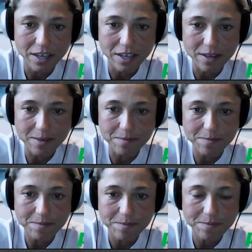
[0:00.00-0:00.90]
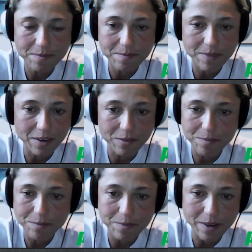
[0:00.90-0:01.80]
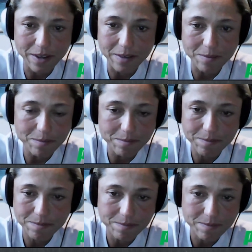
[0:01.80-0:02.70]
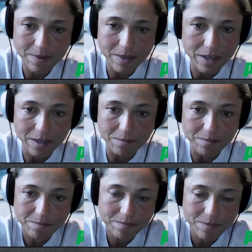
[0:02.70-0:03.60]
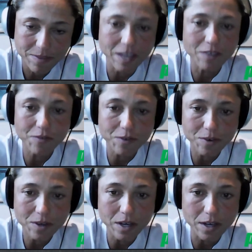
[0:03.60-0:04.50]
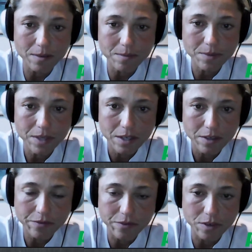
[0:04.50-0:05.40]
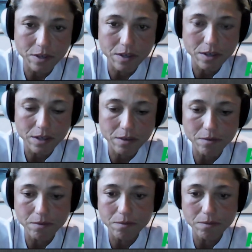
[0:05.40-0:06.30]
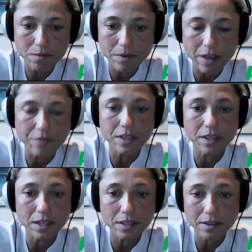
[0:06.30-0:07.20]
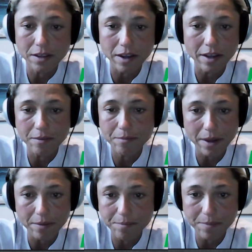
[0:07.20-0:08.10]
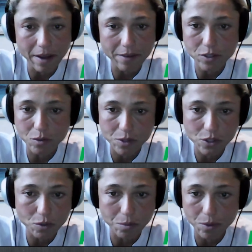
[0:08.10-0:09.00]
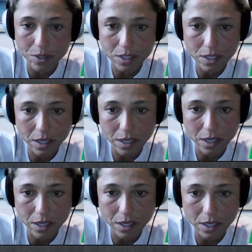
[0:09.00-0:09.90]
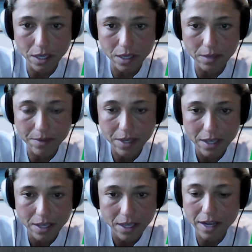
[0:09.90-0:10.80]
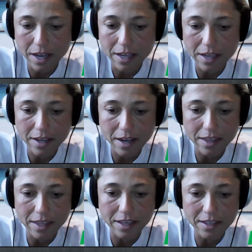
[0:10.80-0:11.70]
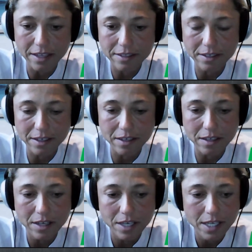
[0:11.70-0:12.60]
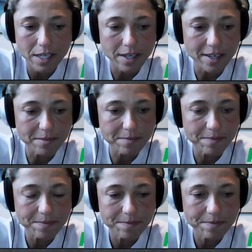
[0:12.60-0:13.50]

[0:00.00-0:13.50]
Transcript: um, you know I I'm thankful for everything. I have so much support. Um, I think that um,